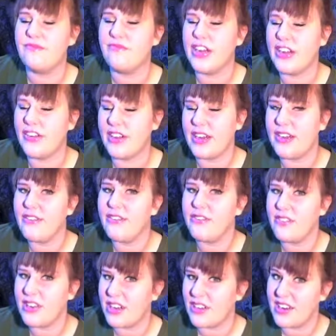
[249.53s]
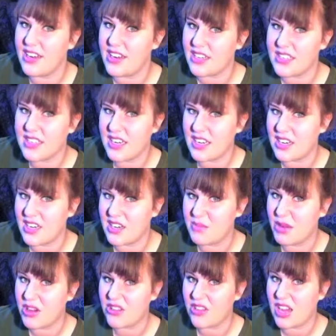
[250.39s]
very, very excited
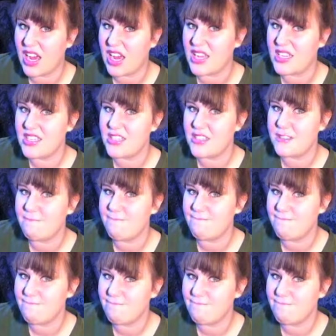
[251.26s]
about that.